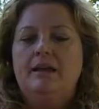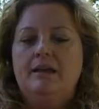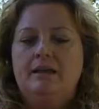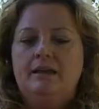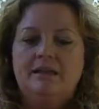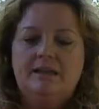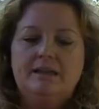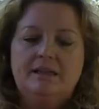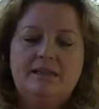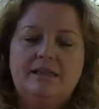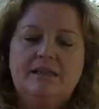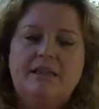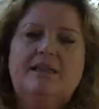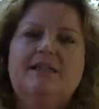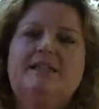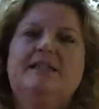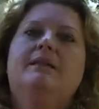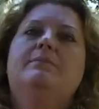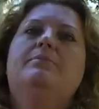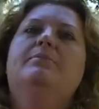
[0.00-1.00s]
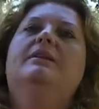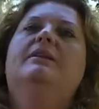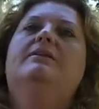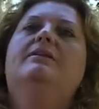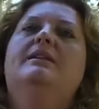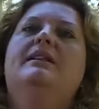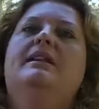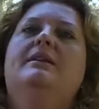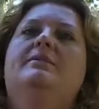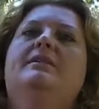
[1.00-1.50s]
This is an example of
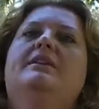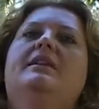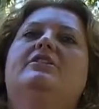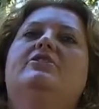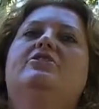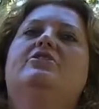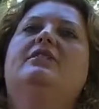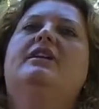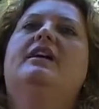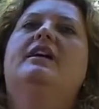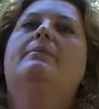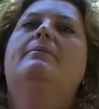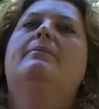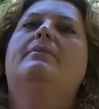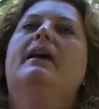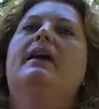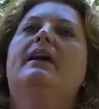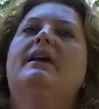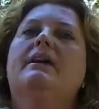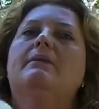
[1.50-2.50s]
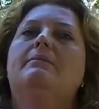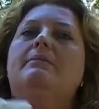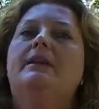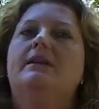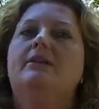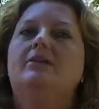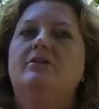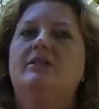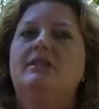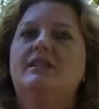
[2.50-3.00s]
a nebulizer cup that can be
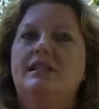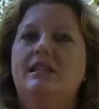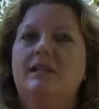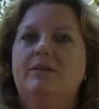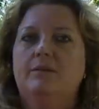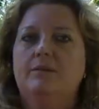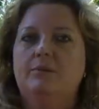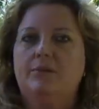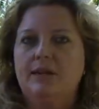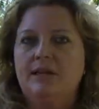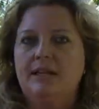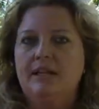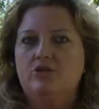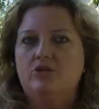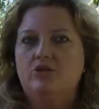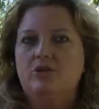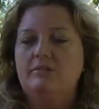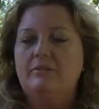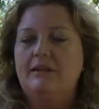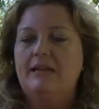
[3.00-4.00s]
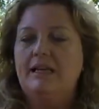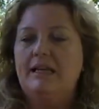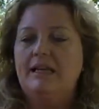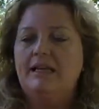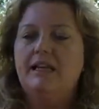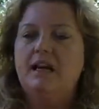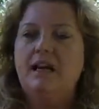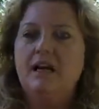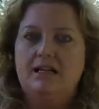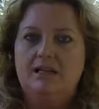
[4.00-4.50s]
used to give a breathing treatment in
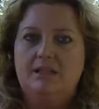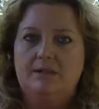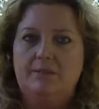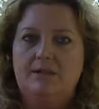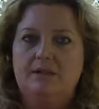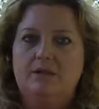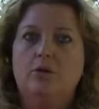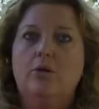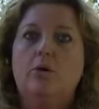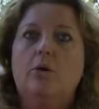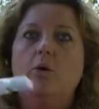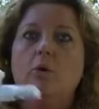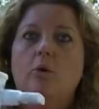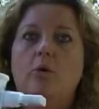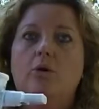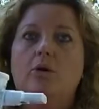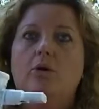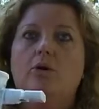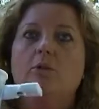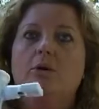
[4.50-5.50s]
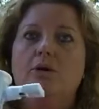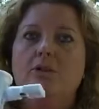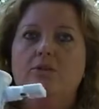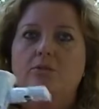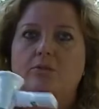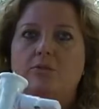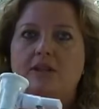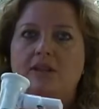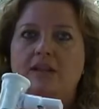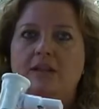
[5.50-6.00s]
the hospital or with your
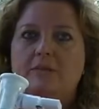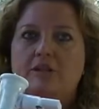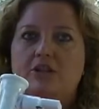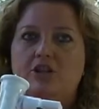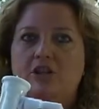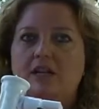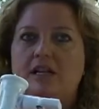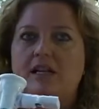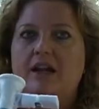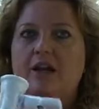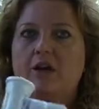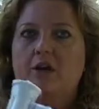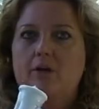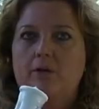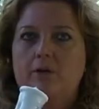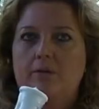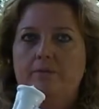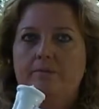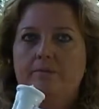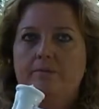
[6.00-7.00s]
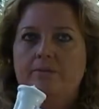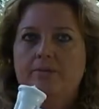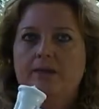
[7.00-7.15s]
breathing machine at home.